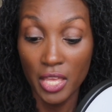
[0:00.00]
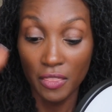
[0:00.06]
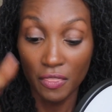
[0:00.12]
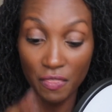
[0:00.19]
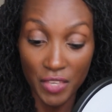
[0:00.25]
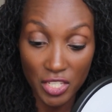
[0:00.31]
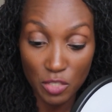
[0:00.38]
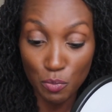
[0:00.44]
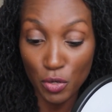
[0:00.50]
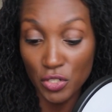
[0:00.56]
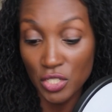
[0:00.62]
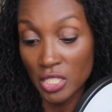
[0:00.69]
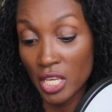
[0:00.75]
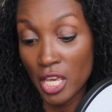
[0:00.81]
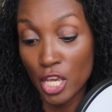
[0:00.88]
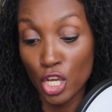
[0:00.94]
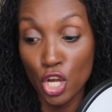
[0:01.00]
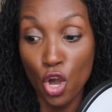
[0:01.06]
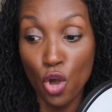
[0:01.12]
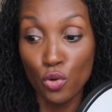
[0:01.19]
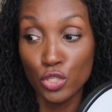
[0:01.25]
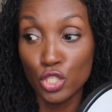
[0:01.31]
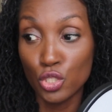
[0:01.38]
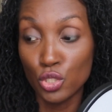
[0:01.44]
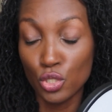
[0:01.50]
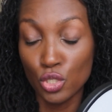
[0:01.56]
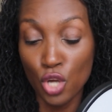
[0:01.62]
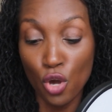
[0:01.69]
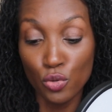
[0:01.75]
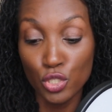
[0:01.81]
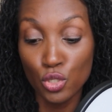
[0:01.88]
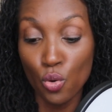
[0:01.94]
This percent goes
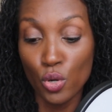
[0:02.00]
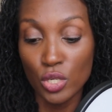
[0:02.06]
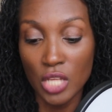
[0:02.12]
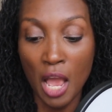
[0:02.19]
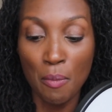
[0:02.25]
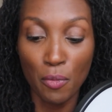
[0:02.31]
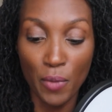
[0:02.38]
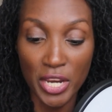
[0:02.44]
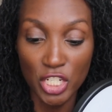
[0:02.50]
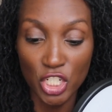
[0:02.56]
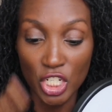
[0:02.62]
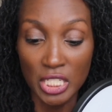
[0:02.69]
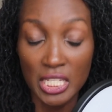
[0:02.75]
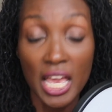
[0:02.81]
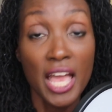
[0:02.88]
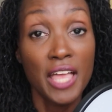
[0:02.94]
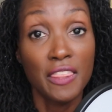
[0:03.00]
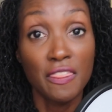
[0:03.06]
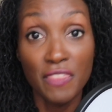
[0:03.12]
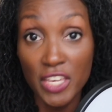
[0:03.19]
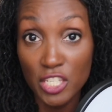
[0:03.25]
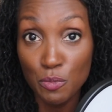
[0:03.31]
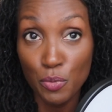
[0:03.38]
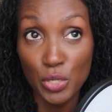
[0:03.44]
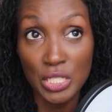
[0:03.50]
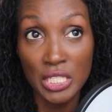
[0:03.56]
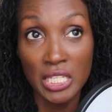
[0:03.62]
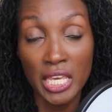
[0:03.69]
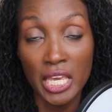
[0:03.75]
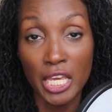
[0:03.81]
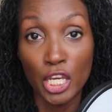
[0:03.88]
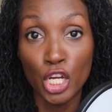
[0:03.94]
goes towards operations. This
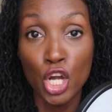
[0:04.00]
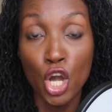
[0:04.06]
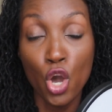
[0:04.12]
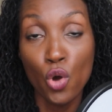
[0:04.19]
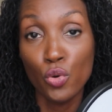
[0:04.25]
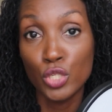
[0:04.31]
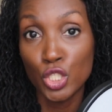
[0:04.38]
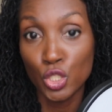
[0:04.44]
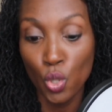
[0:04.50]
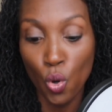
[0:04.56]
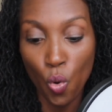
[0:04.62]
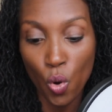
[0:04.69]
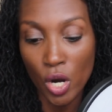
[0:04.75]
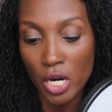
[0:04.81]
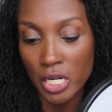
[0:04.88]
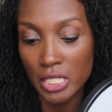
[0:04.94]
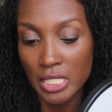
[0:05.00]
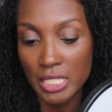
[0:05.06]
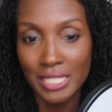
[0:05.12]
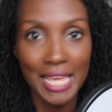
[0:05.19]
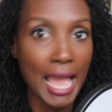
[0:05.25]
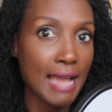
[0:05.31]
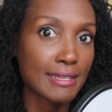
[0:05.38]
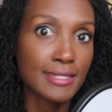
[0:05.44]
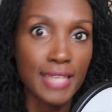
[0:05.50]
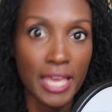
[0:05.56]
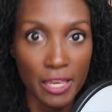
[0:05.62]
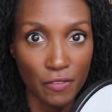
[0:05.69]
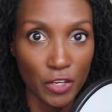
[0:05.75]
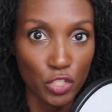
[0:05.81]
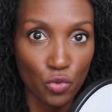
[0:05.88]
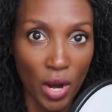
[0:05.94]
percent goes towards tax
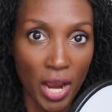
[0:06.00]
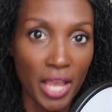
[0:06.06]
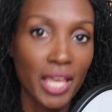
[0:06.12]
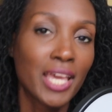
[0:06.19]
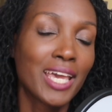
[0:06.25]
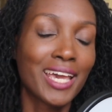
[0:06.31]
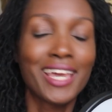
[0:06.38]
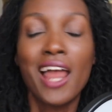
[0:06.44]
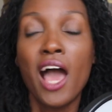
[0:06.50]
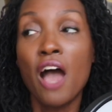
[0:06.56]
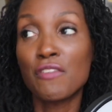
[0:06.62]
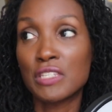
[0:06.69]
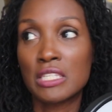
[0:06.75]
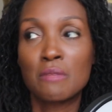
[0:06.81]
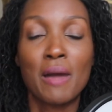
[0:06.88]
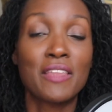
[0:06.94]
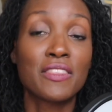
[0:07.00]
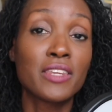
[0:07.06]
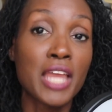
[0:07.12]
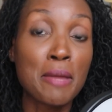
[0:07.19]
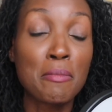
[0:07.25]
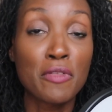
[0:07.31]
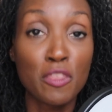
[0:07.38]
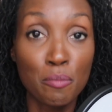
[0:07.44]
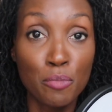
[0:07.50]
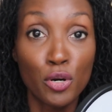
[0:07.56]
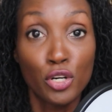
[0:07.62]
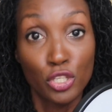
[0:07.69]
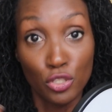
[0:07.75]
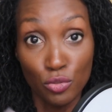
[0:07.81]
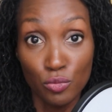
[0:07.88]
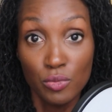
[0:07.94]
savings, right? And obviously by the name of the book,
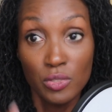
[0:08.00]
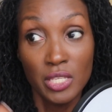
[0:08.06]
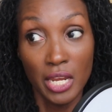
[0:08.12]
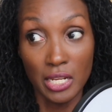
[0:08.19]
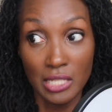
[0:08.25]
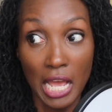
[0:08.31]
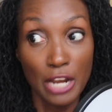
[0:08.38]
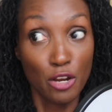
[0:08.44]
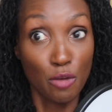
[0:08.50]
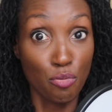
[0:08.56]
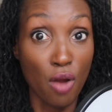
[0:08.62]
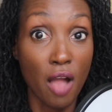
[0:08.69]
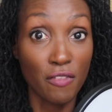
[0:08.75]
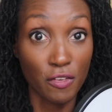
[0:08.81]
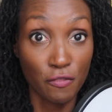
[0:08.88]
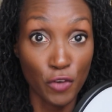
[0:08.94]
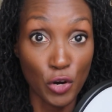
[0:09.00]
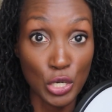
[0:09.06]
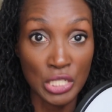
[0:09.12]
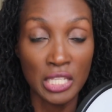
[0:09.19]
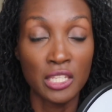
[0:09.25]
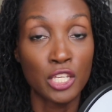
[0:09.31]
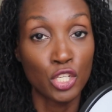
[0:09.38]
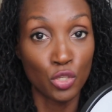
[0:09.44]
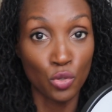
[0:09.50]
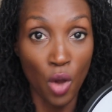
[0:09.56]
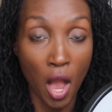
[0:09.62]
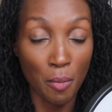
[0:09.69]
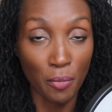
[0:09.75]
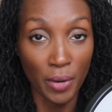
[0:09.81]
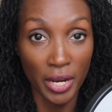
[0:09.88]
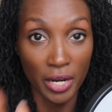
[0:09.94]
you set aside your profit first and then you
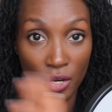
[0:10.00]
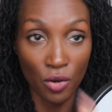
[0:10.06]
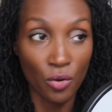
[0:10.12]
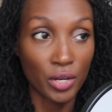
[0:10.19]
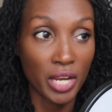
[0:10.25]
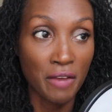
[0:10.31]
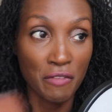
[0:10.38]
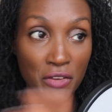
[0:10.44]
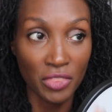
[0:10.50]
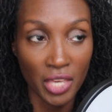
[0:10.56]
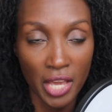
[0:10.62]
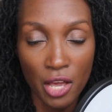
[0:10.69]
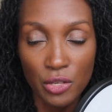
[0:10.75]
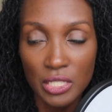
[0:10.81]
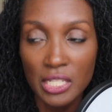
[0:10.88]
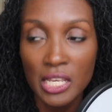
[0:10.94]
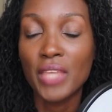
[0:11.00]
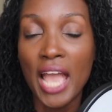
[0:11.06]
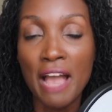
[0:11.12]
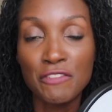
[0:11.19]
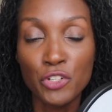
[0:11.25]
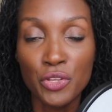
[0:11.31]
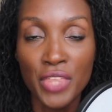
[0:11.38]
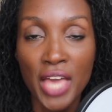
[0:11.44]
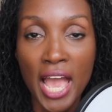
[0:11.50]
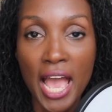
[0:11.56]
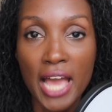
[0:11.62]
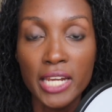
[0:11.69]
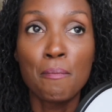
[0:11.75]
operate on everything else after that.